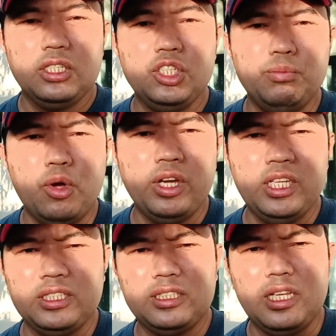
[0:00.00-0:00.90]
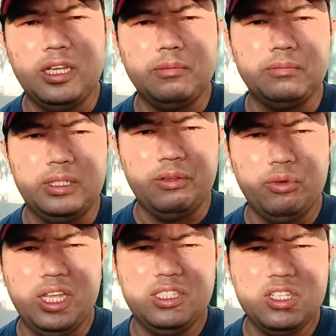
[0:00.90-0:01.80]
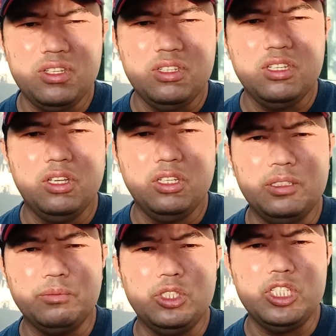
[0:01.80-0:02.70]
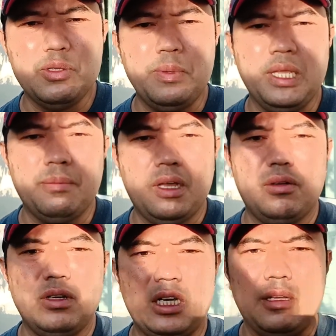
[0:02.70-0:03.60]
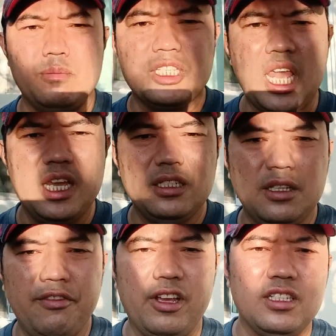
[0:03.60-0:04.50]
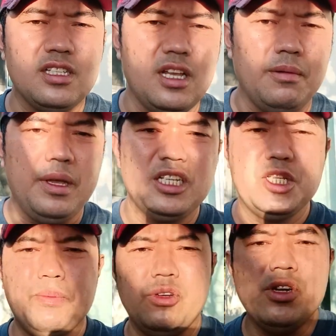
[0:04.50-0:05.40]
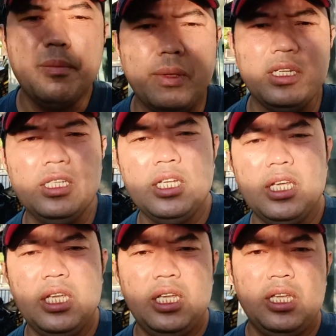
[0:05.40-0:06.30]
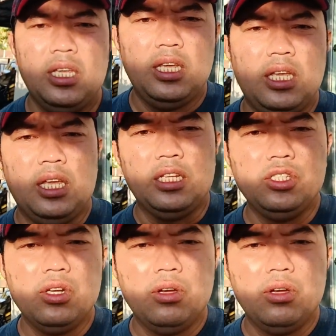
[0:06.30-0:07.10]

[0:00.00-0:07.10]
Good morning. I would like to speak about scientific experiment. And